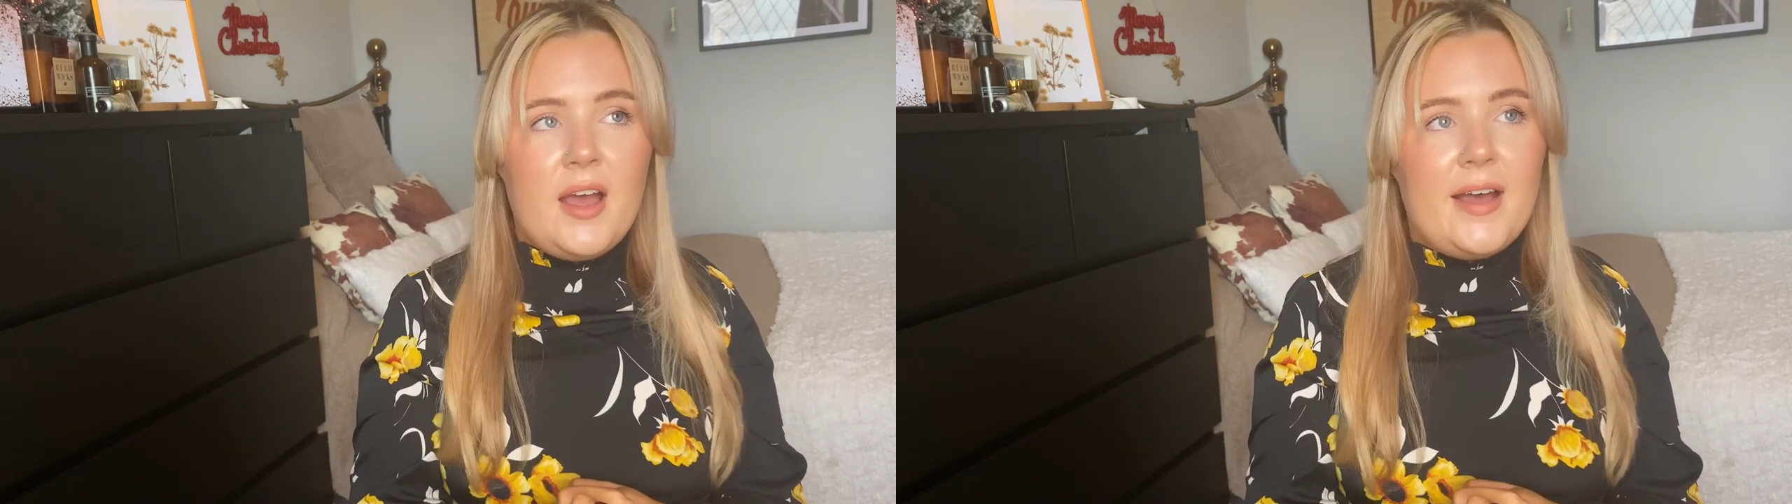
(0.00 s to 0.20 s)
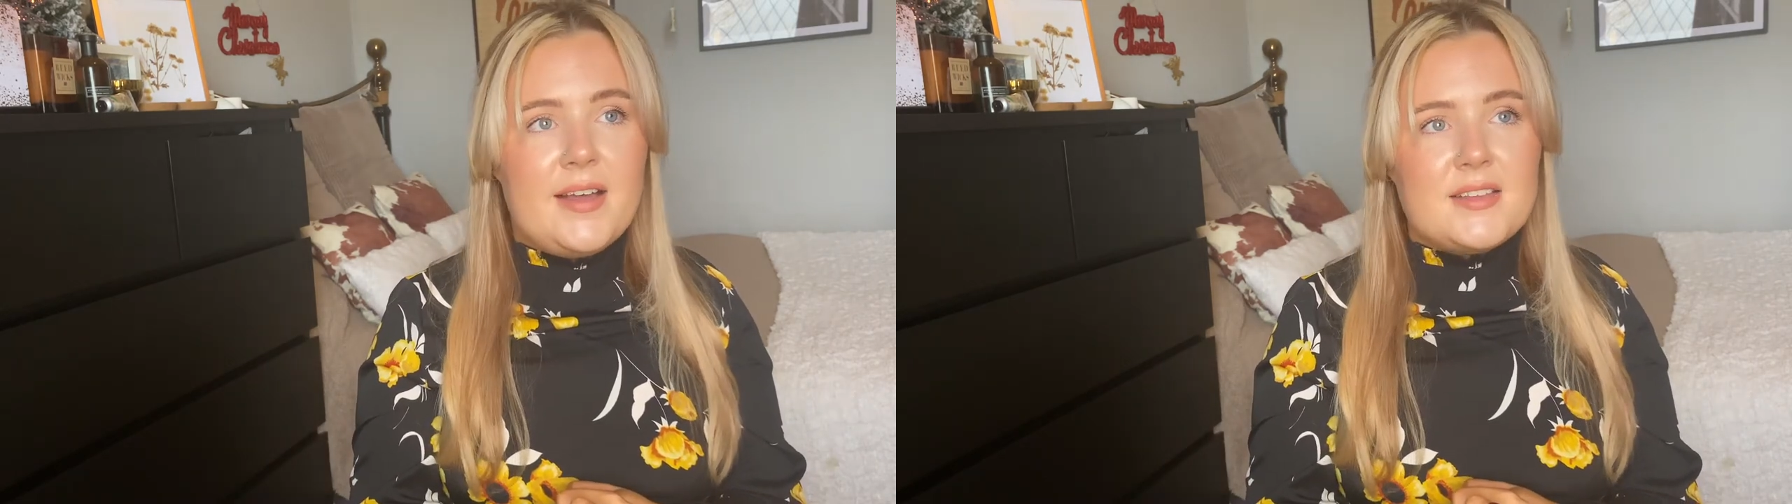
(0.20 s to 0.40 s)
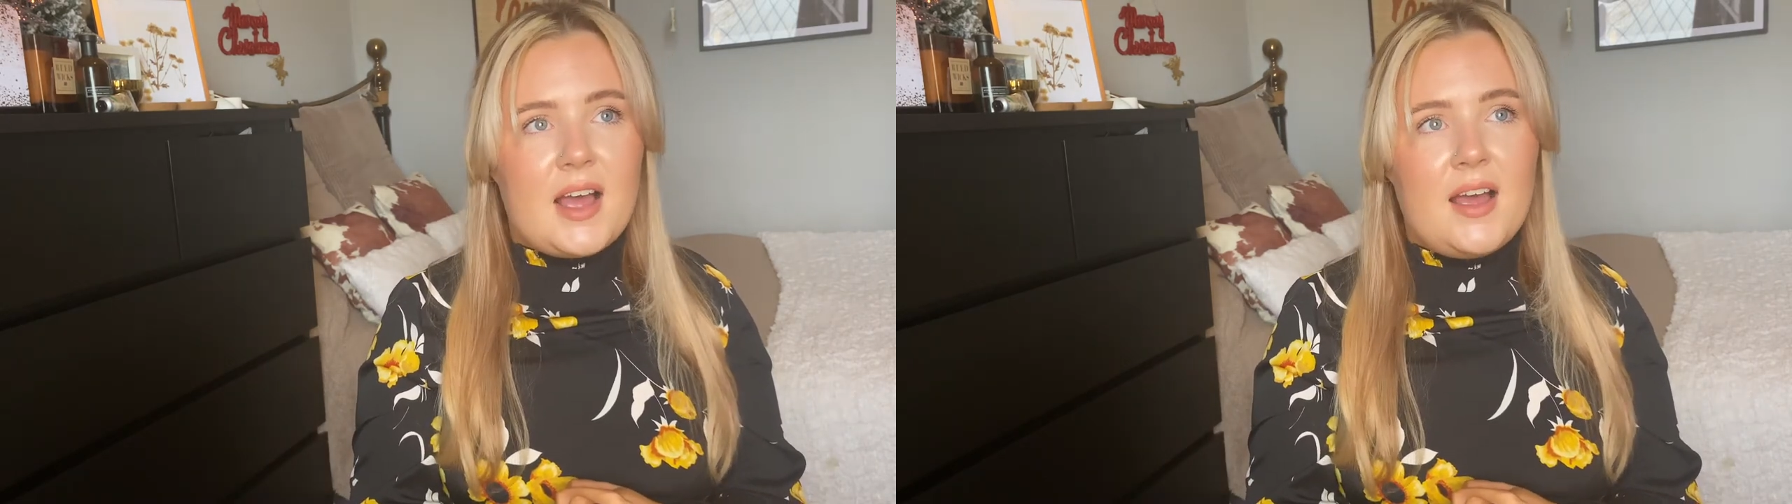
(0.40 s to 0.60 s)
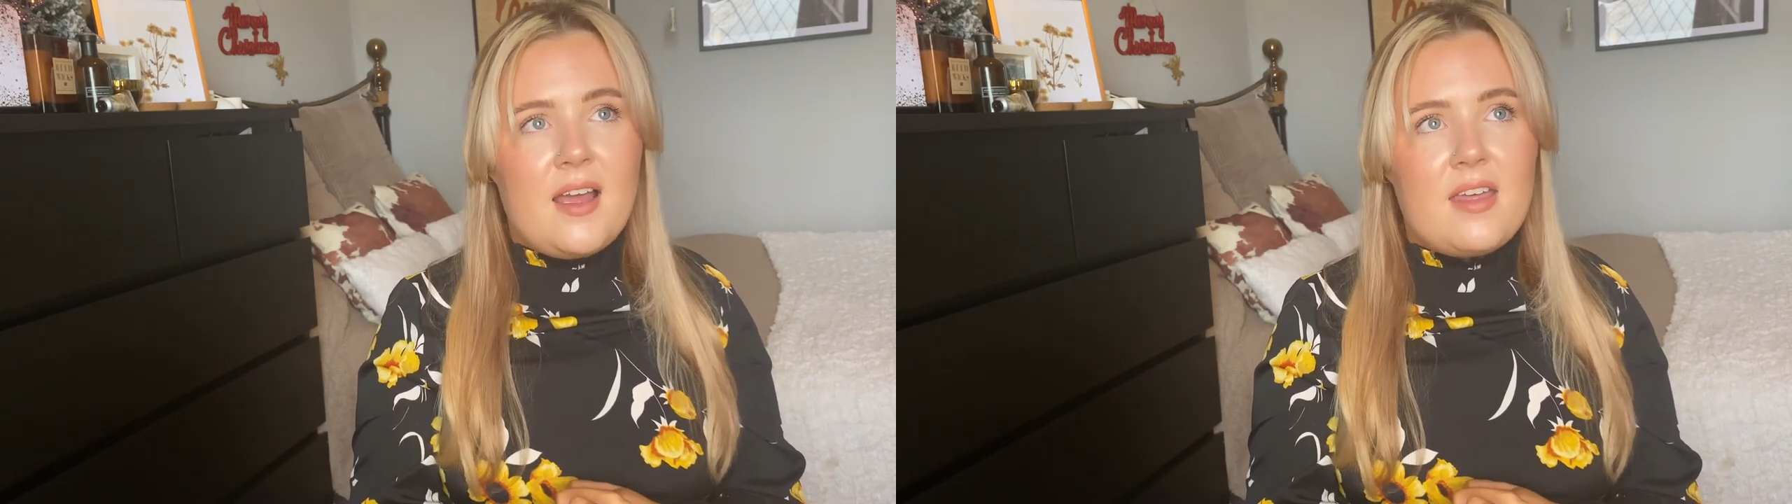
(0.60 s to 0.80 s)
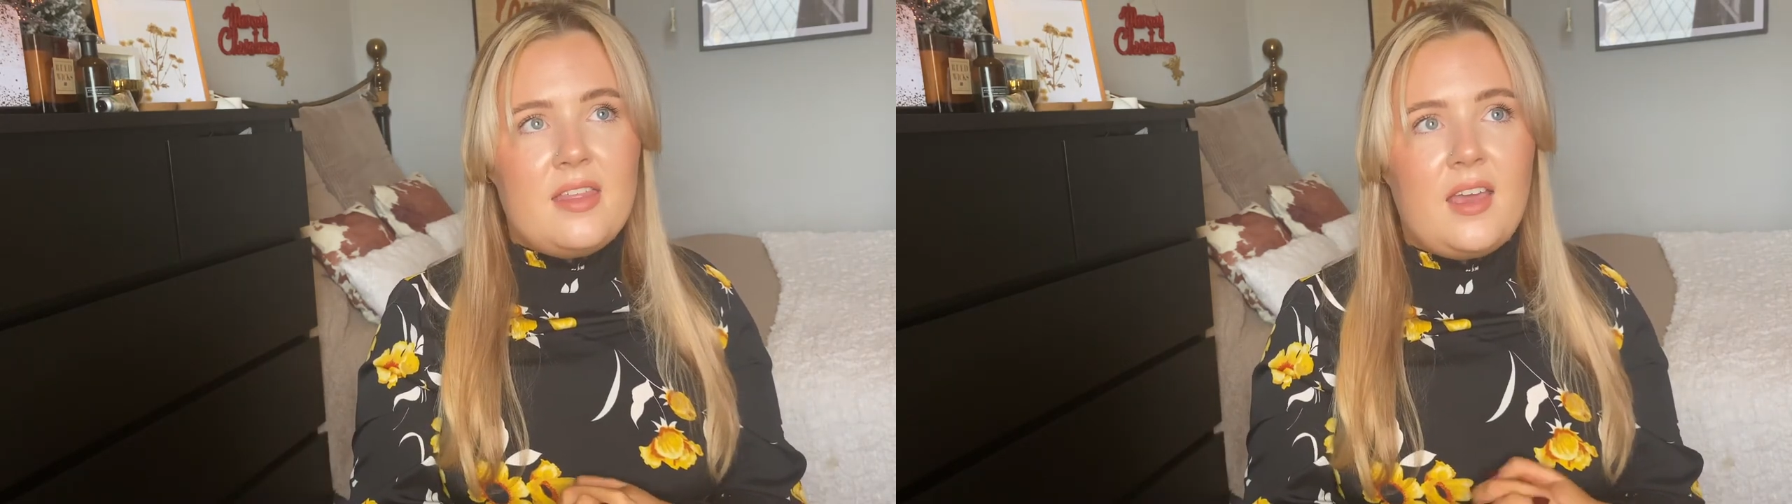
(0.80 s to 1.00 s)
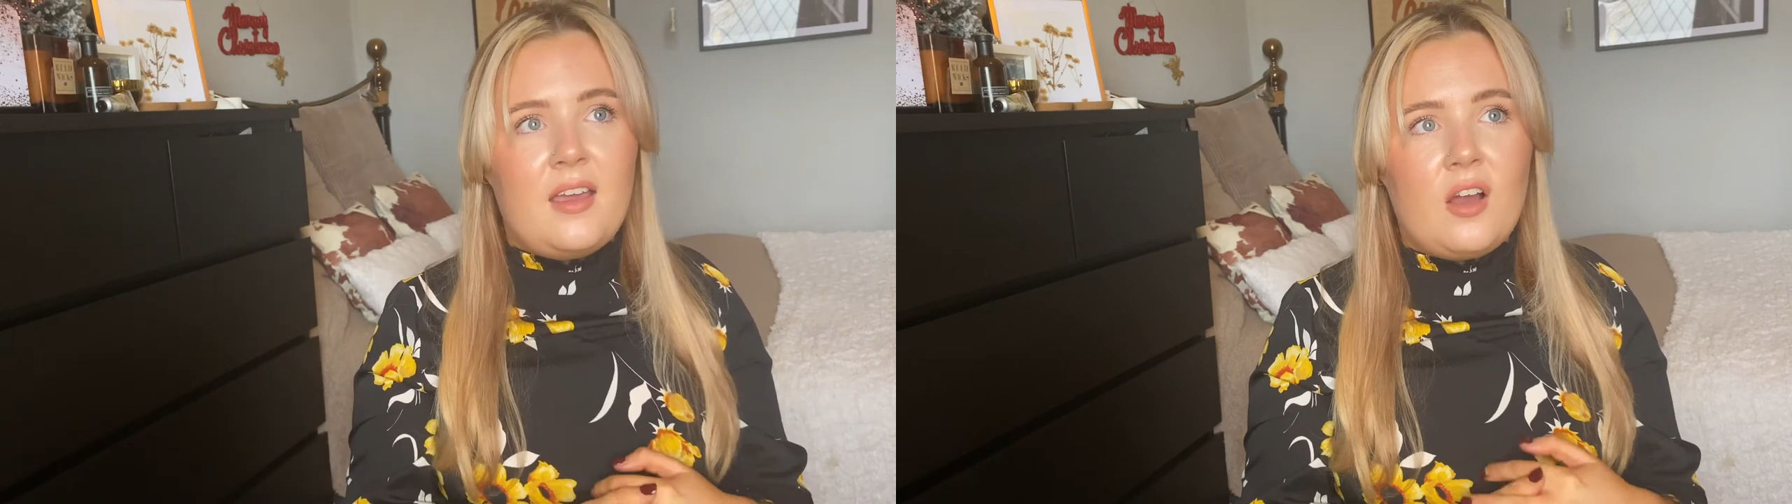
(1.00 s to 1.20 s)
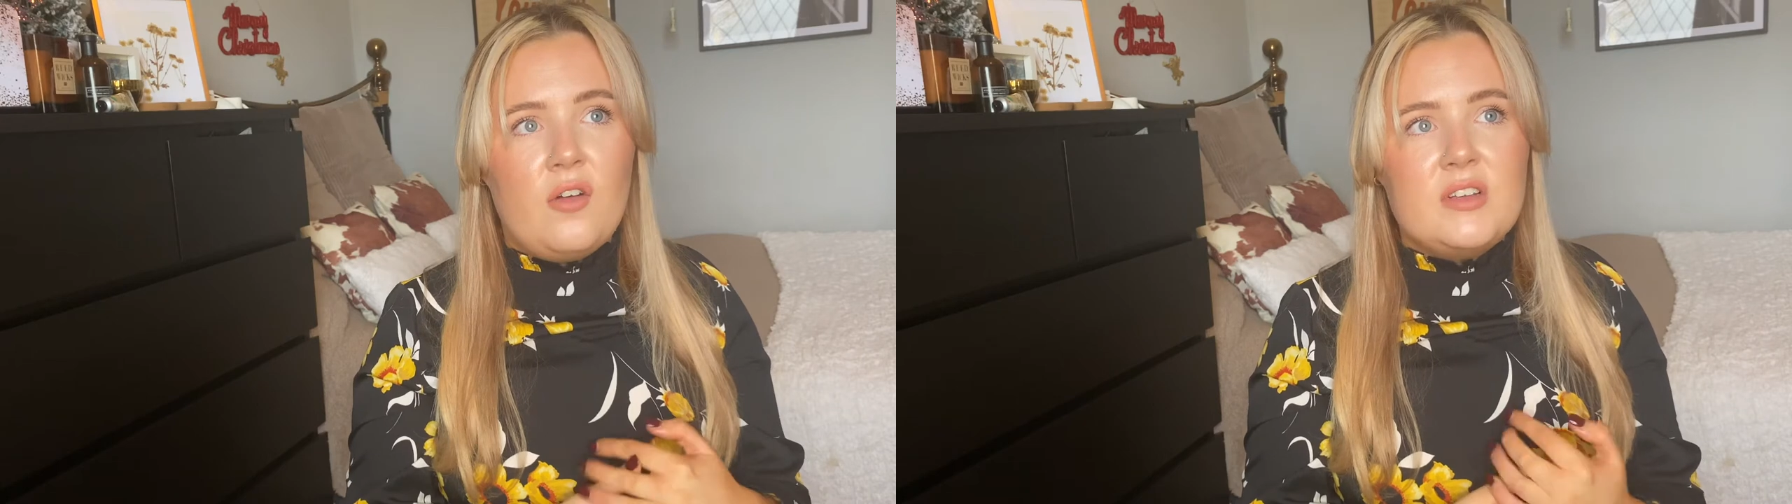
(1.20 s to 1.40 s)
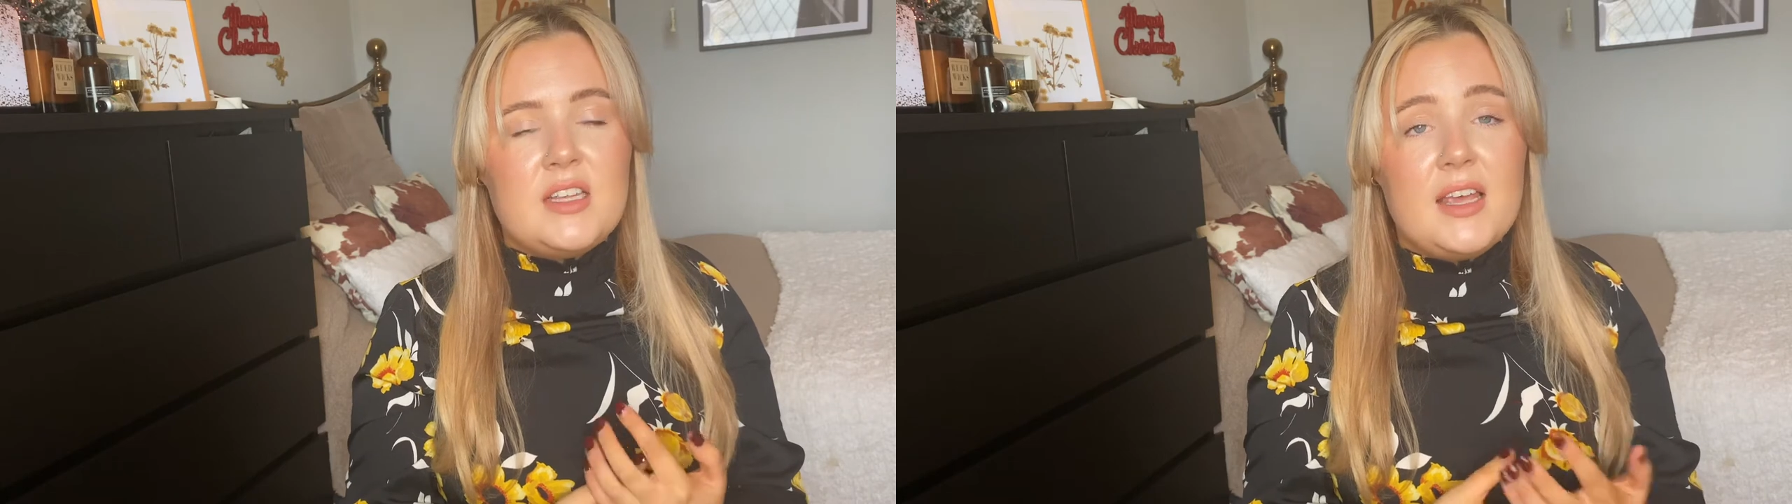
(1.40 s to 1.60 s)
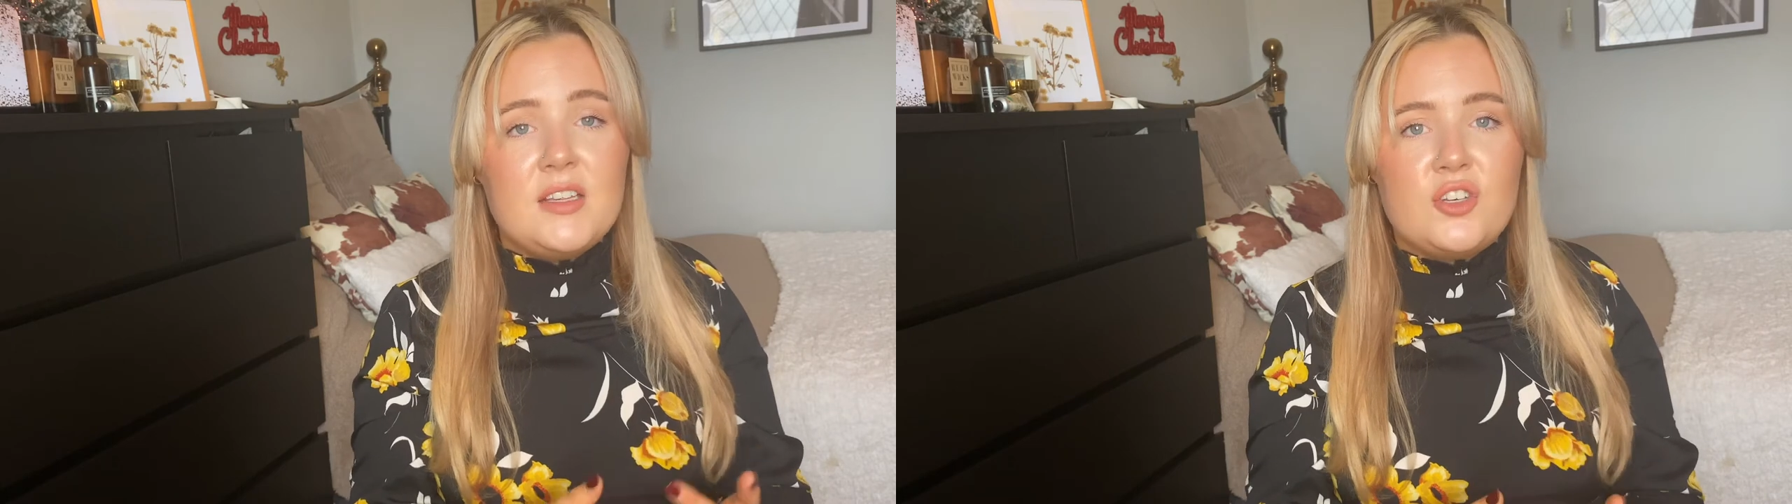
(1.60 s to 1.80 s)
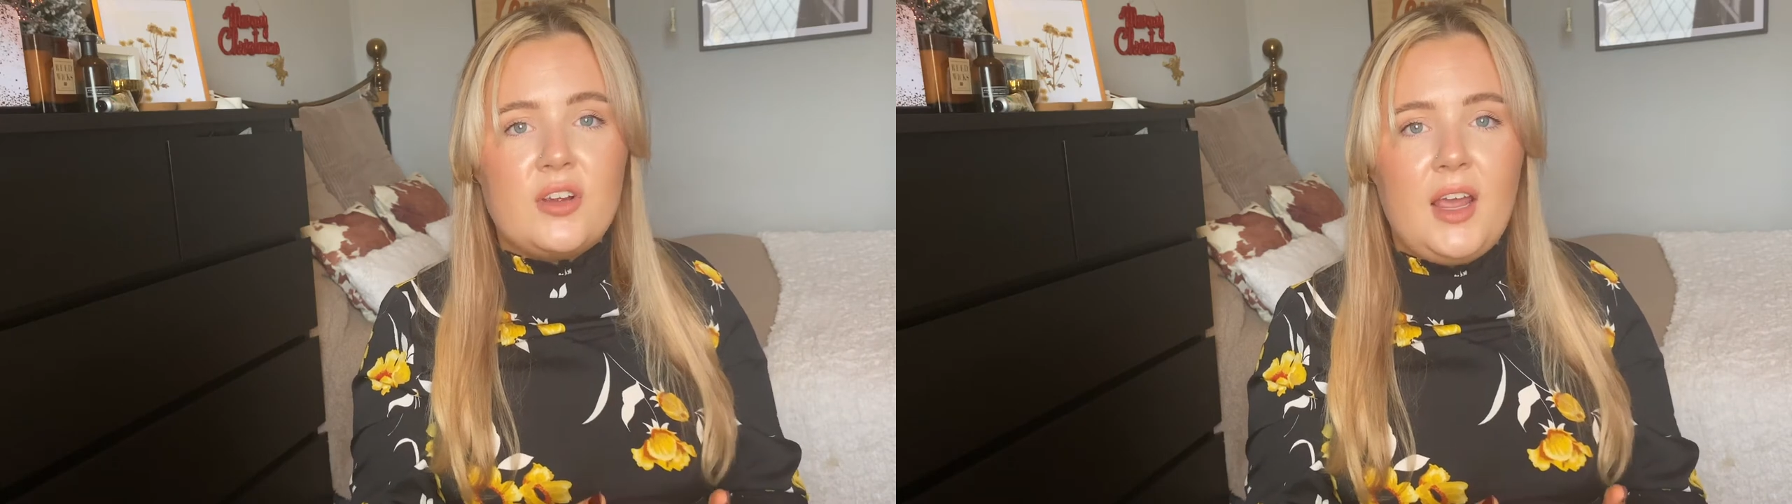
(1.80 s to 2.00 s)
as I think obviously
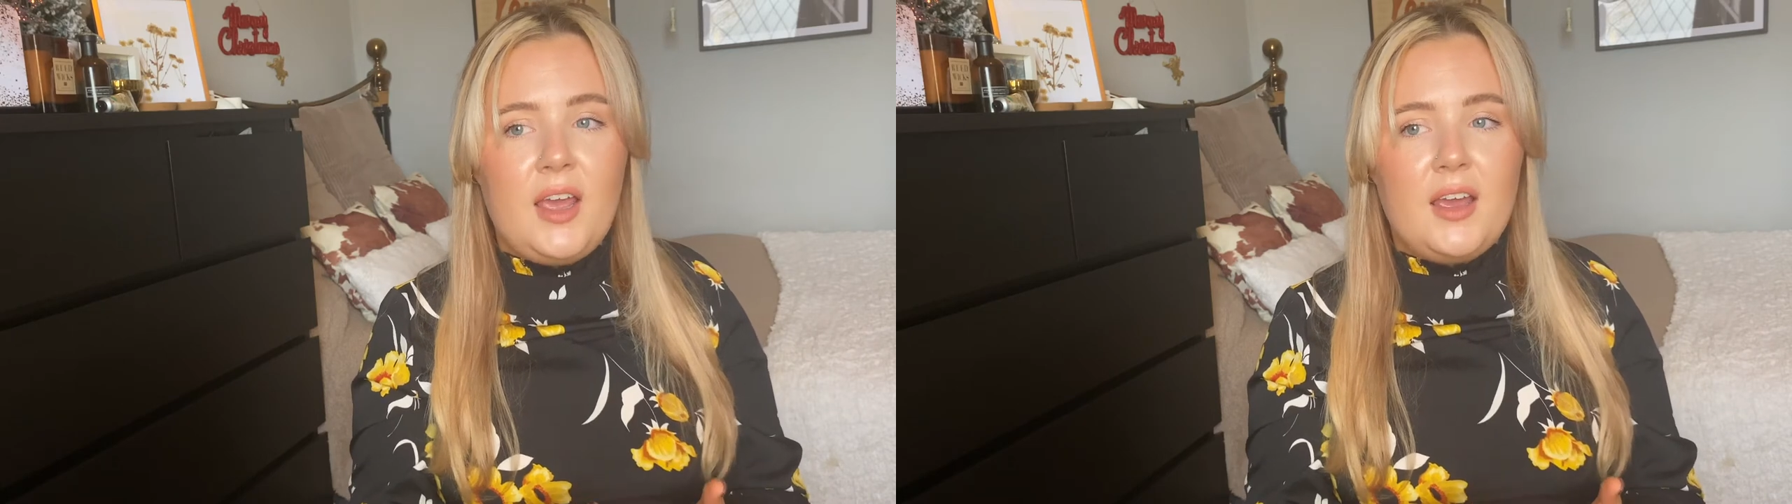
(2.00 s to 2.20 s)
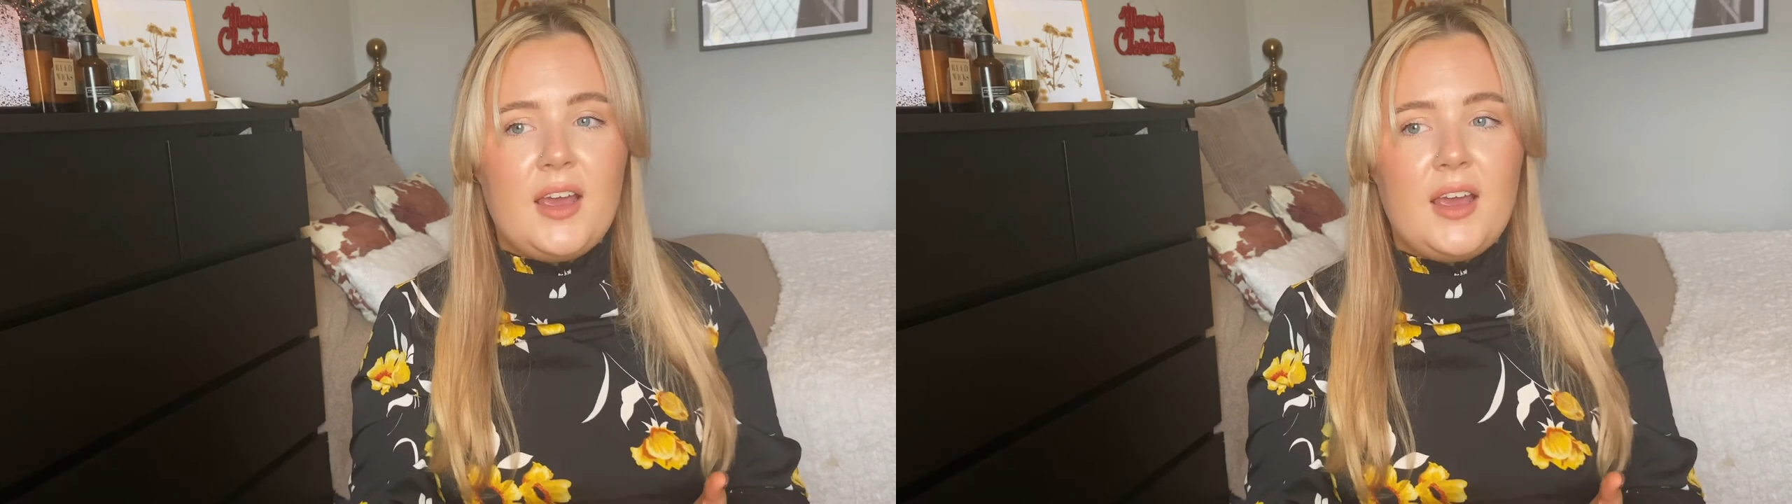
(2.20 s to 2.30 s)
history